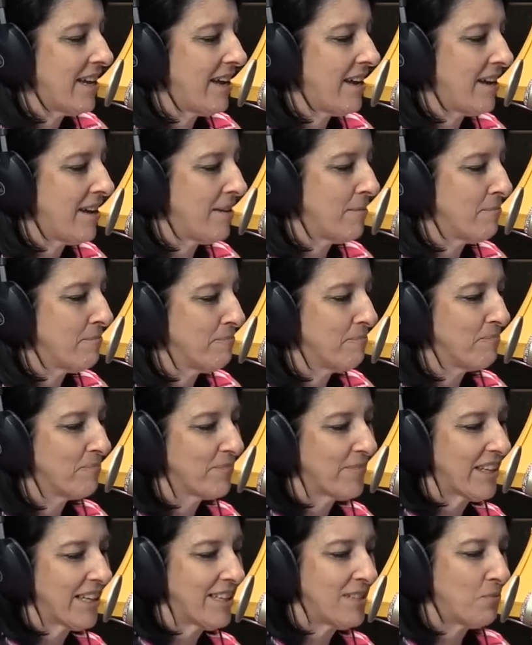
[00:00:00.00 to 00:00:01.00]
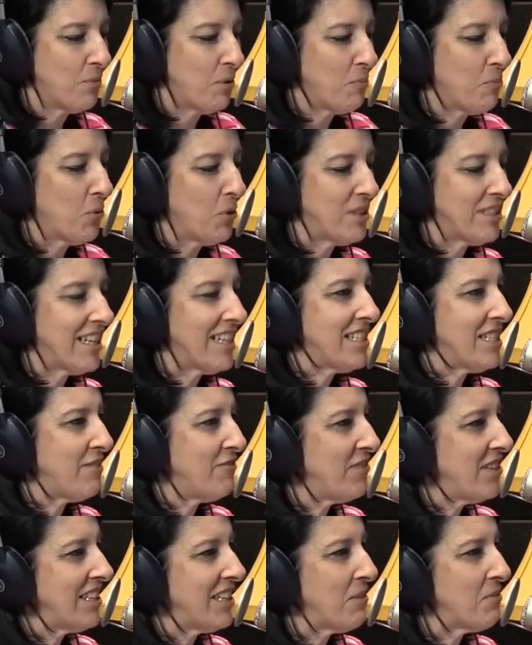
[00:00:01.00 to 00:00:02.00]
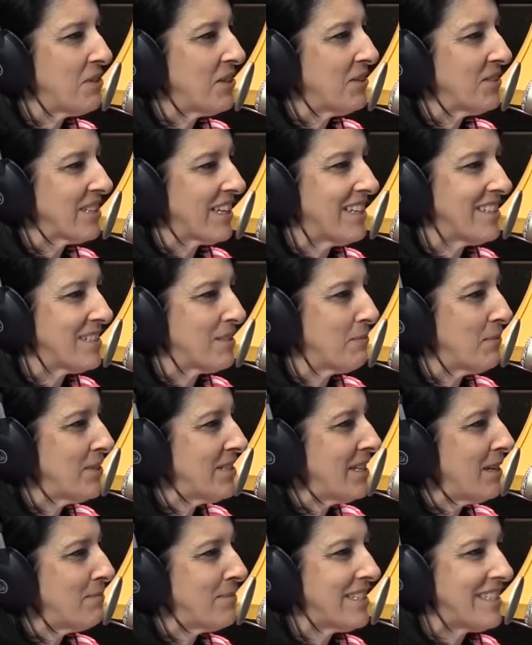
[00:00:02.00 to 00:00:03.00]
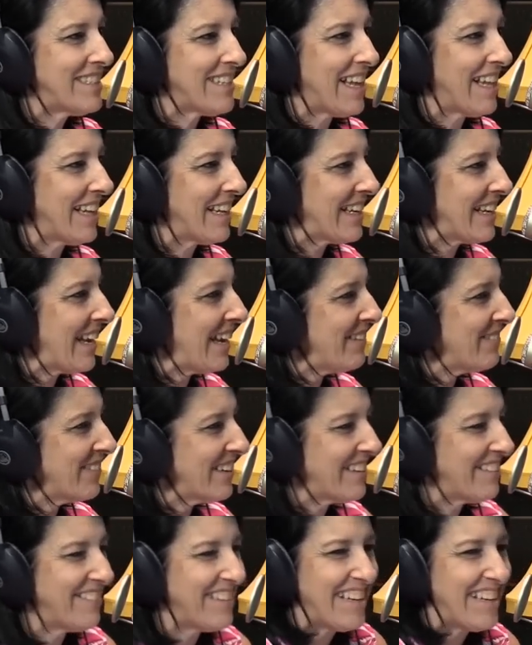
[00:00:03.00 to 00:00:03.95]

because um, we're more touchy-feely with those customers. I'm just telling you, we, we